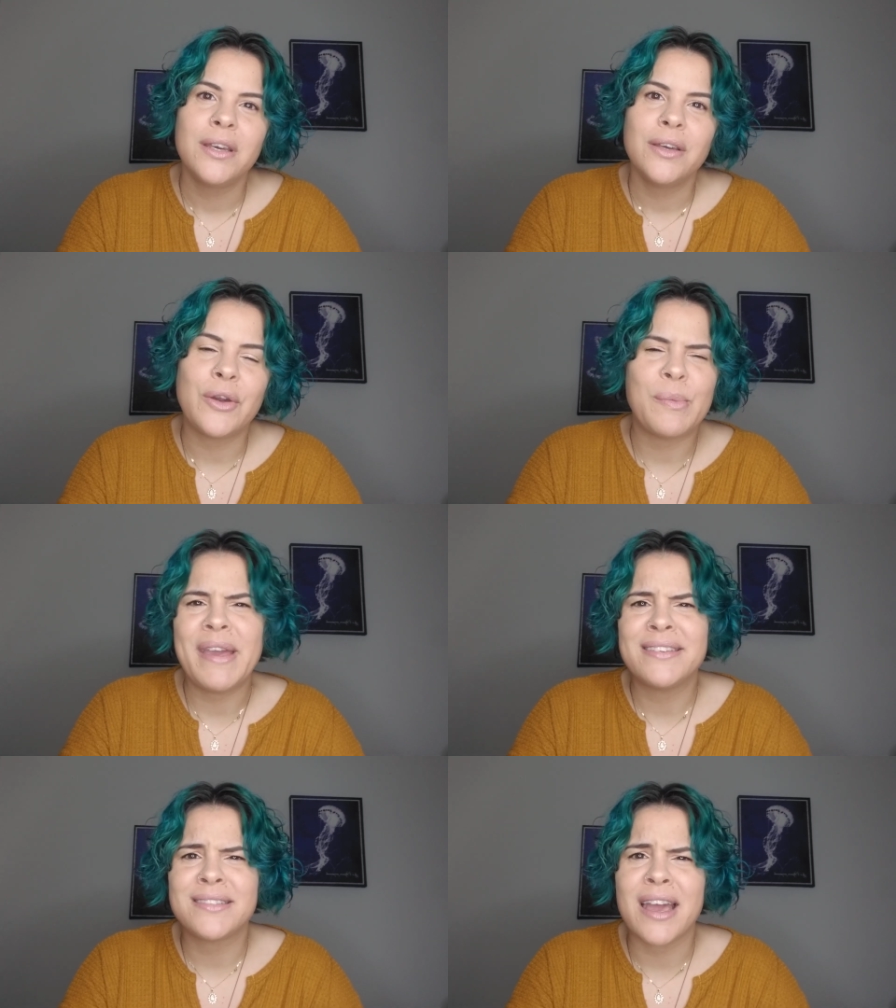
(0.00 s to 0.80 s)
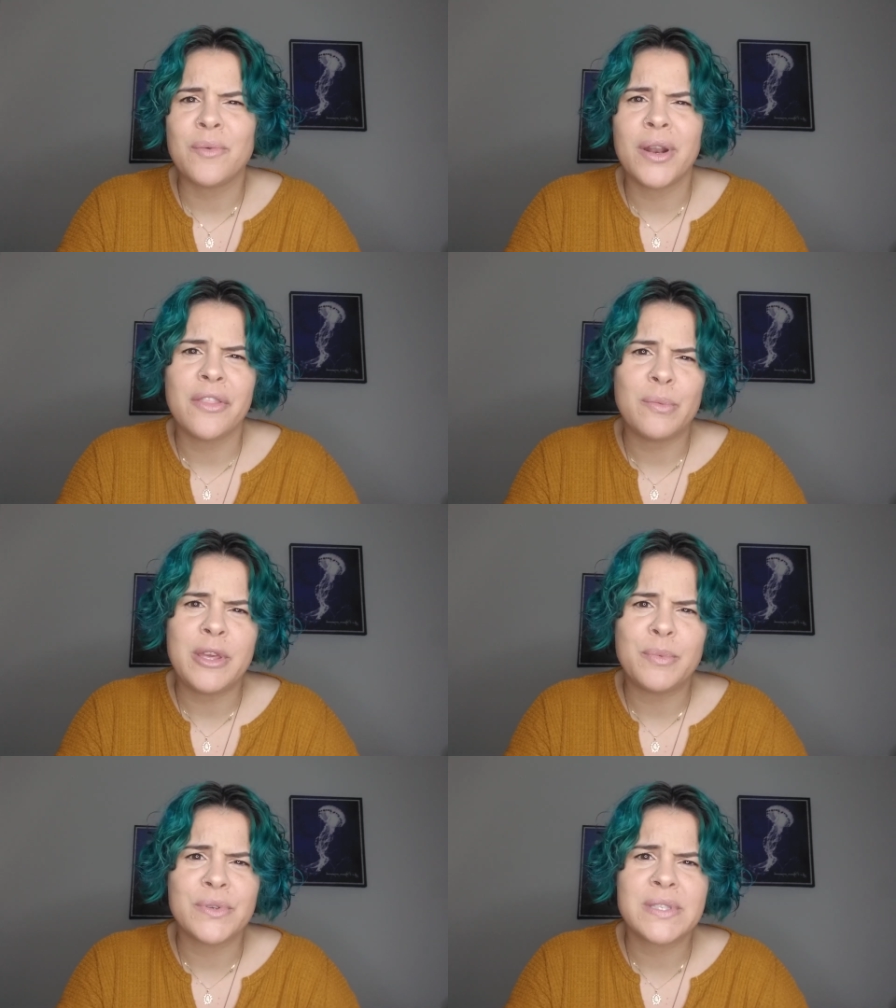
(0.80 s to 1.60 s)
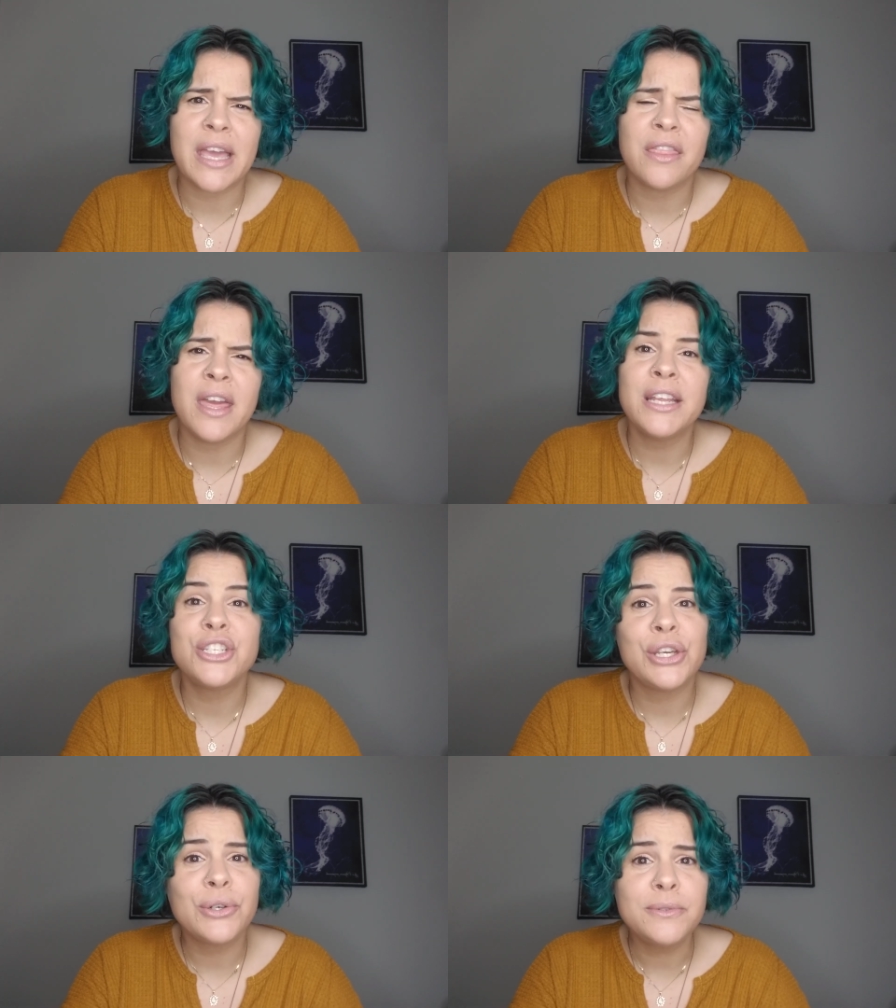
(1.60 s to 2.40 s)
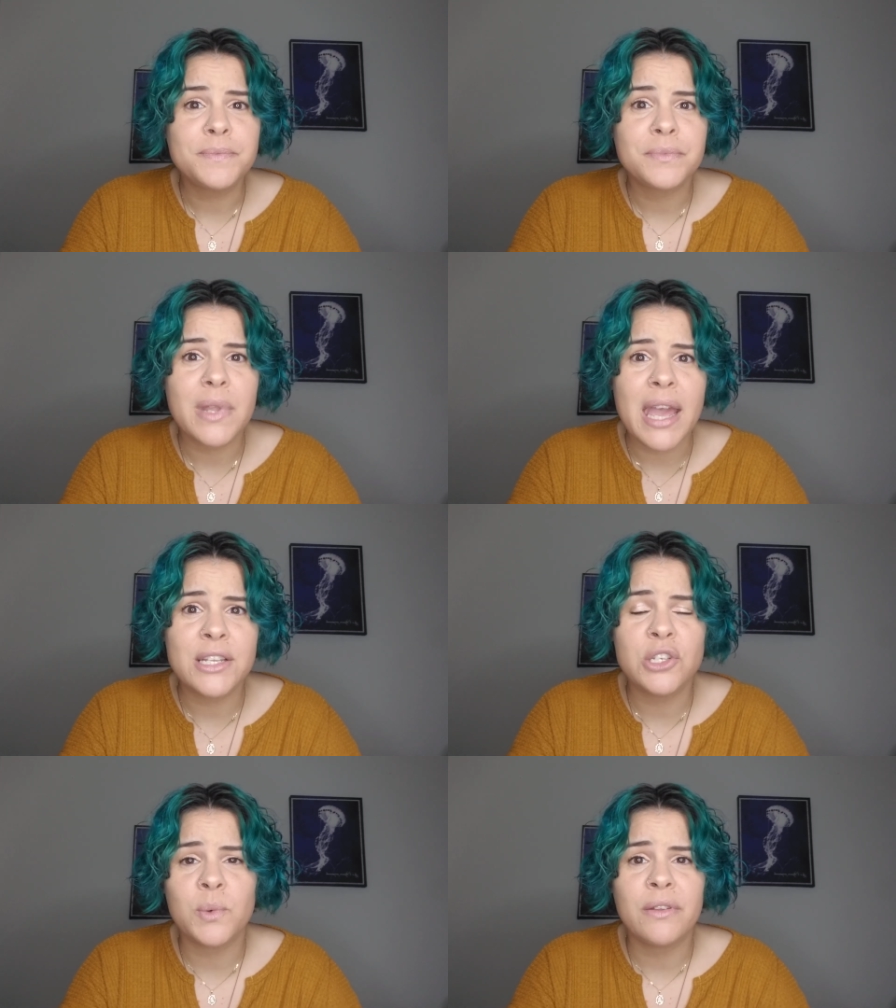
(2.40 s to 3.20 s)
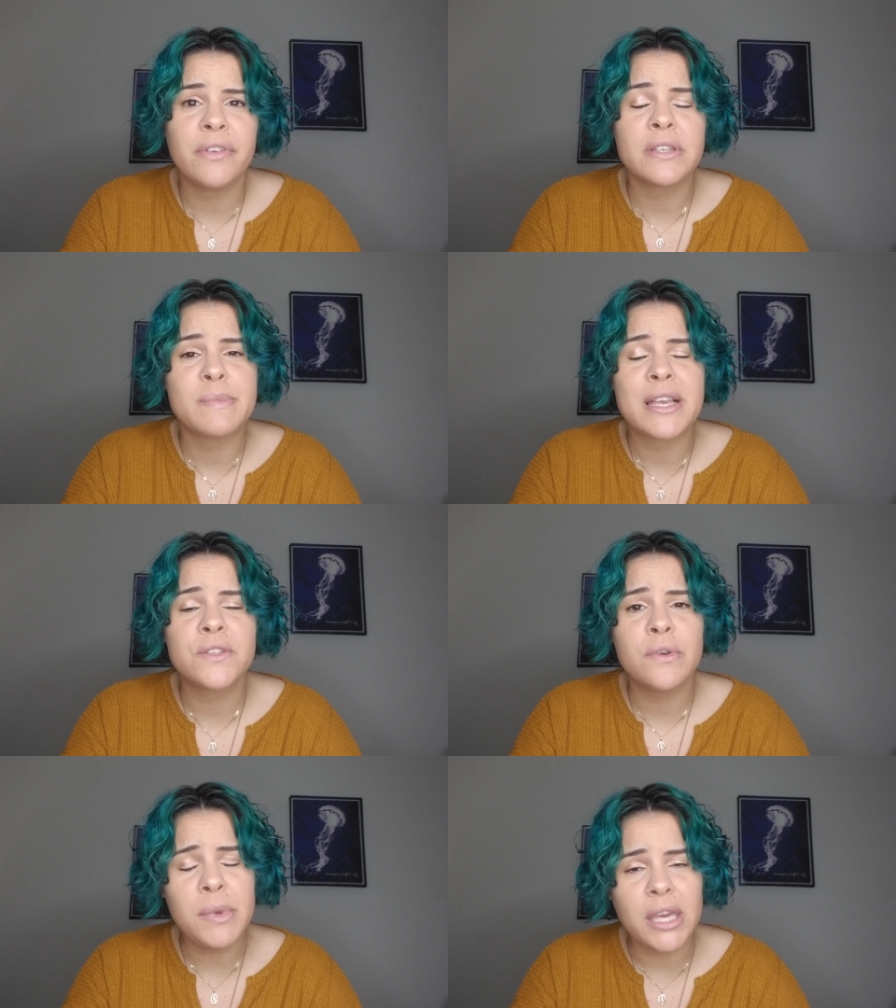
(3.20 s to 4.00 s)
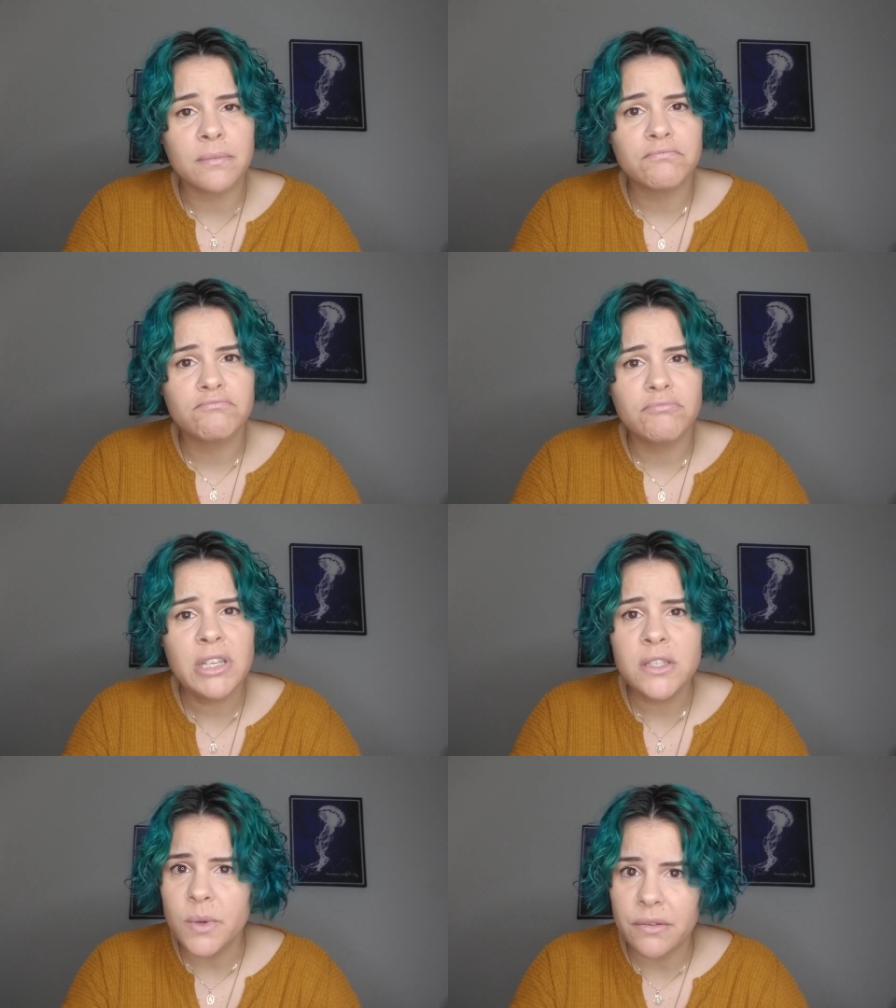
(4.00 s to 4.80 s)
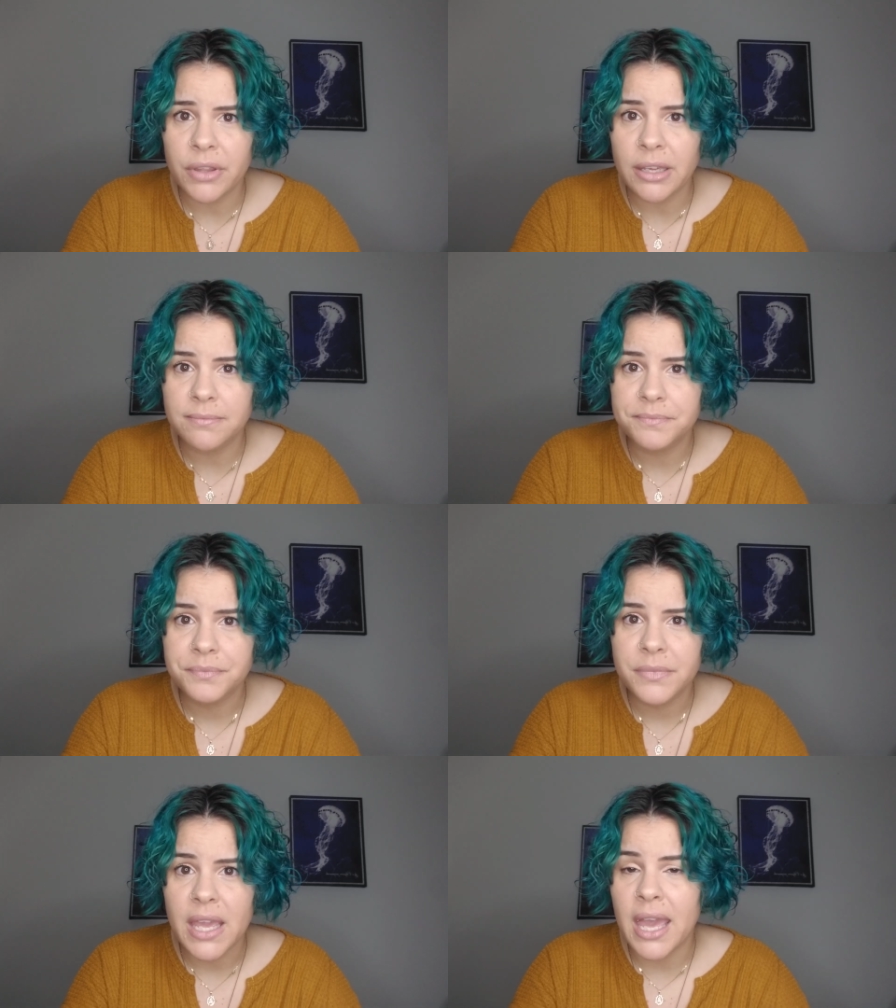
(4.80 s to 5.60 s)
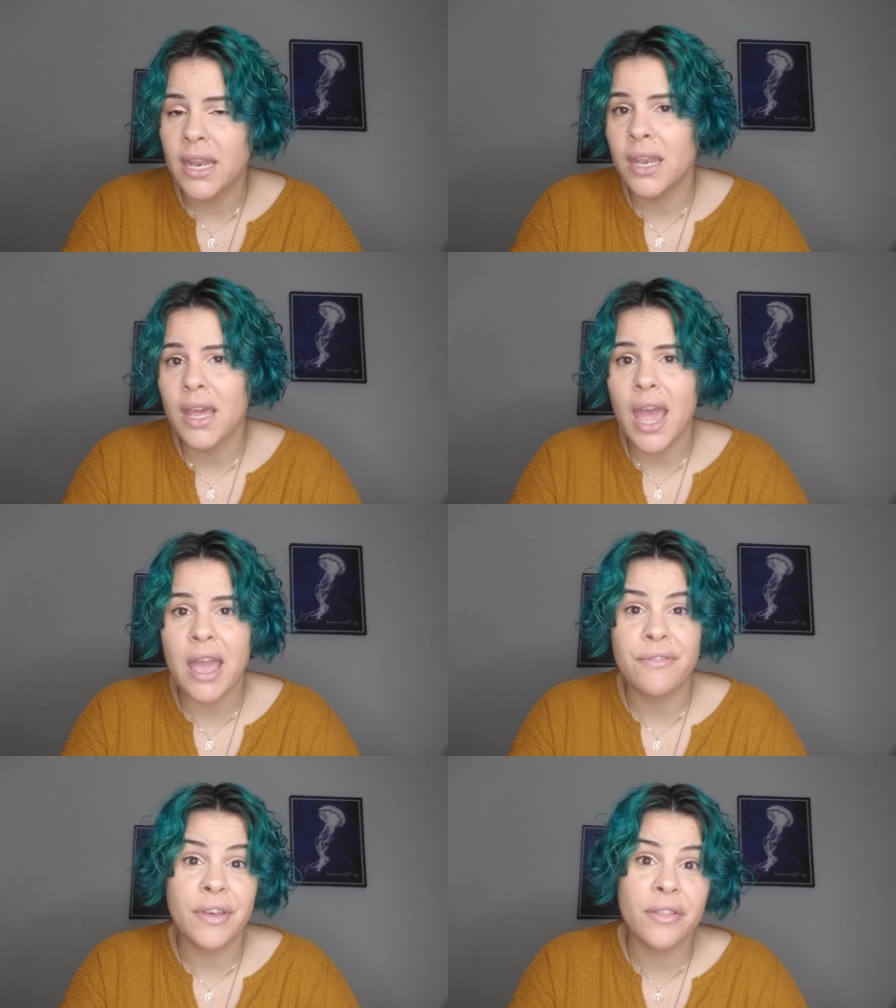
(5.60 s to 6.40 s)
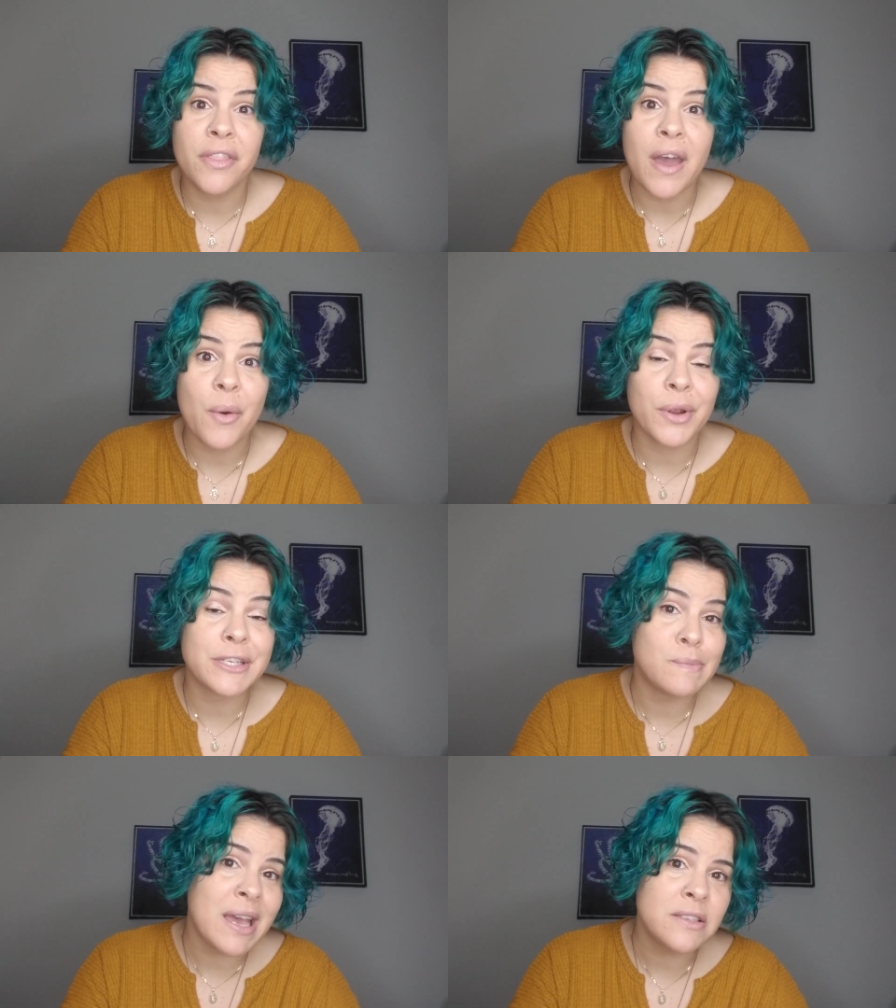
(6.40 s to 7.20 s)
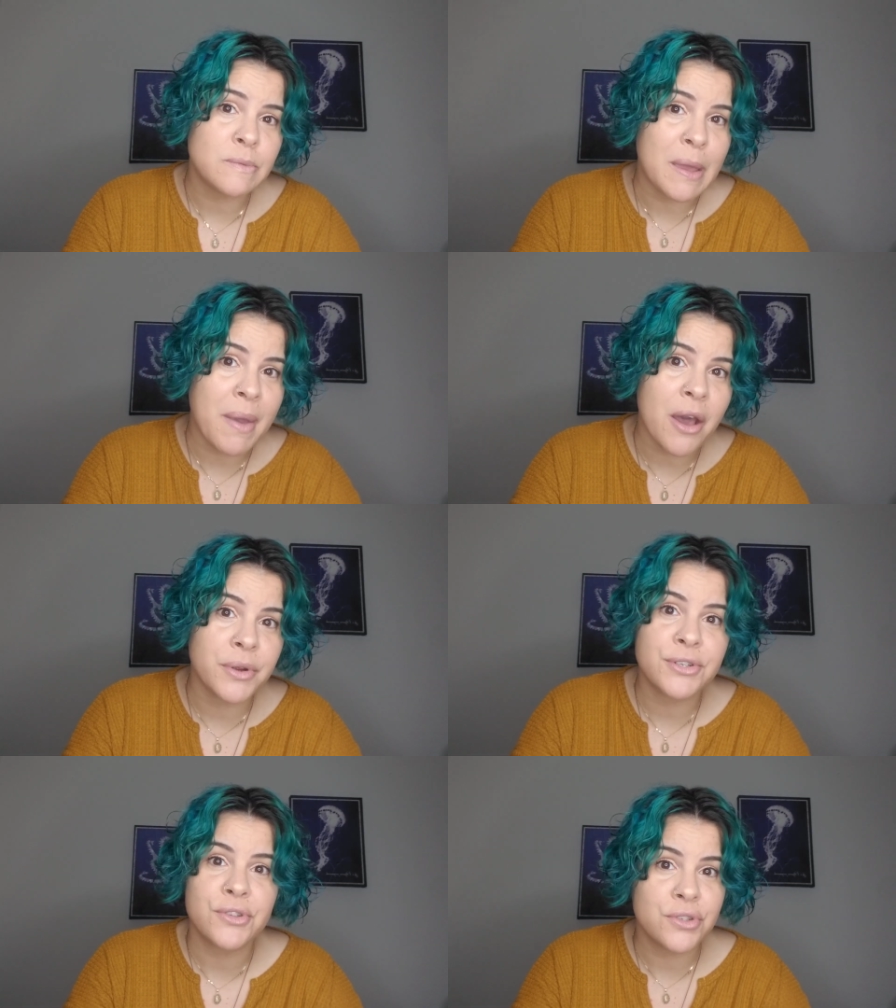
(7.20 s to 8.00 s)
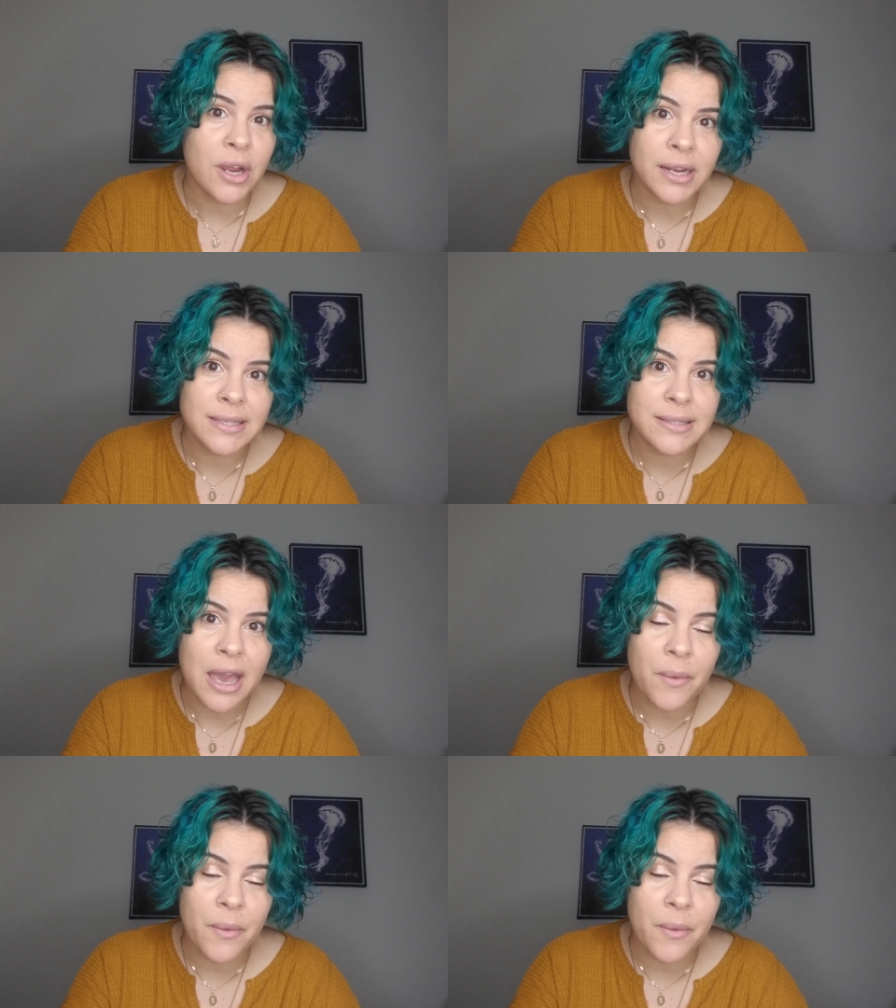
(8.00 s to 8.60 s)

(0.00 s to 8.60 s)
go based on what other people say they do. I do what feels best for me intuitively. And I feel that that works best. My power is the strongest that